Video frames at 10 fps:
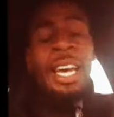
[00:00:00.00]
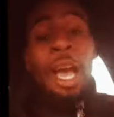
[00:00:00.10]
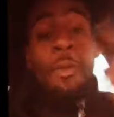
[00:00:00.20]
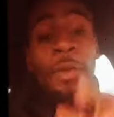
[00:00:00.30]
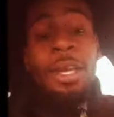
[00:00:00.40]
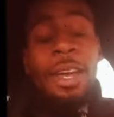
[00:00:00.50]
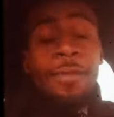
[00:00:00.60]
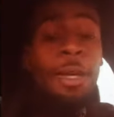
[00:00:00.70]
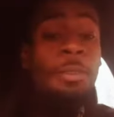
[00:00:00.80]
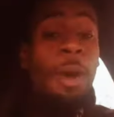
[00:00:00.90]
and relive
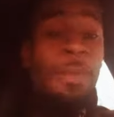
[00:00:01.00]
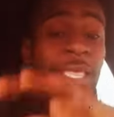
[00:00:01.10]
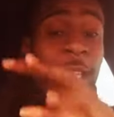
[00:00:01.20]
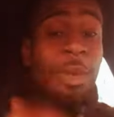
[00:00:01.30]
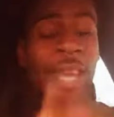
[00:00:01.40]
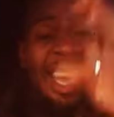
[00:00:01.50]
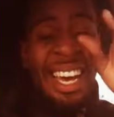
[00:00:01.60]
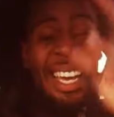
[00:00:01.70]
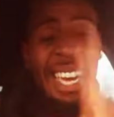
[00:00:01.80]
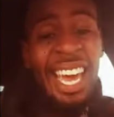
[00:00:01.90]
those moments and do that
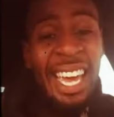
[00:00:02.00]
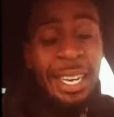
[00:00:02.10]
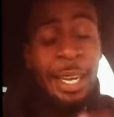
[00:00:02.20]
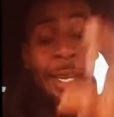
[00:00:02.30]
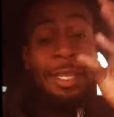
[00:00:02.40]
again.